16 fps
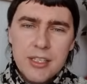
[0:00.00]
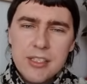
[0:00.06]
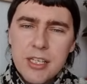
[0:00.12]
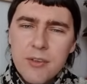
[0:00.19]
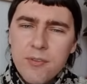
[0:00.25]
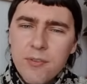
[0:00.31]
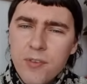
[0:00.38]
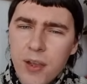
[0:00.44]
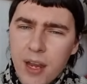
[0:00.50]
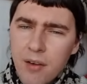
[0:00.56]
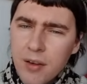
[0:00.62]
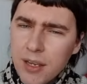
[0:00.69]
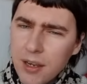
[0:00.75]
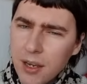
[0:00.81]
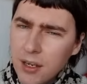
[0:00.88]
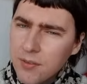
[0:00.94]
It's a
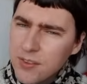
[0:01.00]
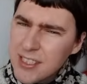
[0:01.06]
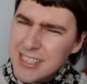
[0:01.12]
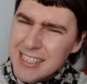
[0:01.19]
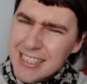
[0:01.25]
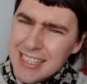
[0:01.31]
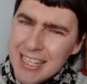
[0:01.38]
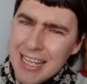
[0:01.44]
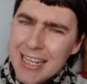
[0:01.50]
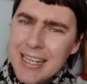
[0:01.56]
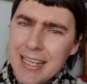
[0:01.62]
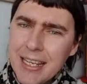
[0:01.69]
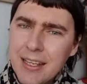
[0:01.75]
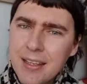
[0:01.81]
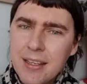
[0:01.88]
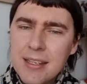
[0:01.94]
very kind of a
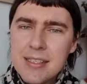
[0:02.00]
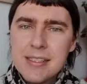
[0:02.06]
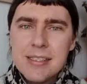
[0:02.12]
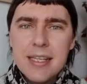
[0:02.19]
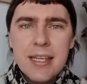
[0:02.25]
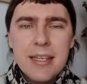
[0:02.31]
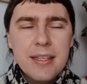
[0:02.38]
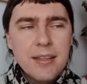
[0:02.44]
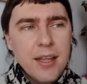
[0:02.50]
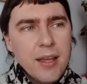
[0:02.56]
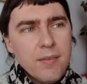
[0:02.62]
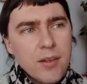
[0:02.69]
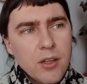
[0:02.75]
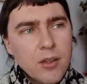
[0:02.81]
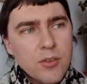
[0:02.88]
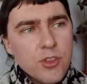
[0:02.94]
steady
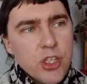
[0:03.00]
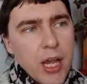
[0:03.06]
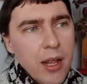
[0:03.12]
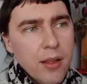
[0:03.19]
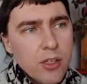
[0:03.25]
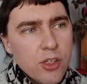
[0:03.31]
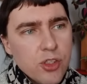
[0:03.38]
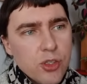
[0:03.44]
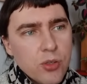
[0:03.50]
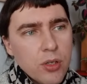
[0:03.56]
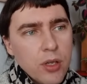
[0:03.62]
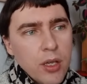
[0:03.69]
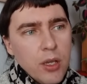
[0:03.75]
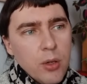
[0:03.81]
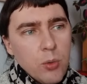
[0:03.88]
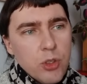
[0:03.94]
level of challenge,
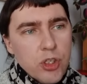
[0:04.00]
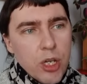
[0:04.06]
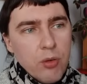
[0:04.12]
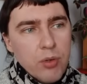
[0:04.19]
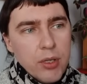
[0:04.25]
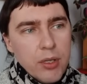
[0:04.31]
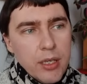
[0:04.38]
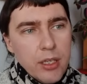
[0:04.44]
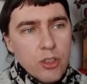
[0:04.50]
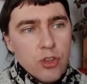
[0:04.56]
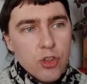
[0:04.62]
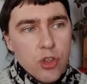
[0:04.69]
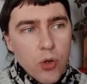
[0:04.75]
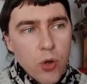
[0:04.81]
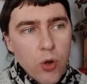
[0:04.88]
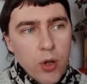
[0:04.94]
which I really
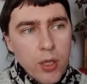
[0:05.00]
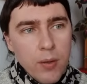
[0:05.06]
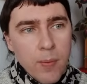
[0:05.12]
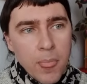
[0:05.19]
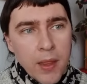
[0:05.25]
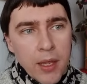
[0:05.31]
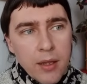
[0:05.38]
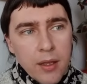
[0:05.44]
enjoy.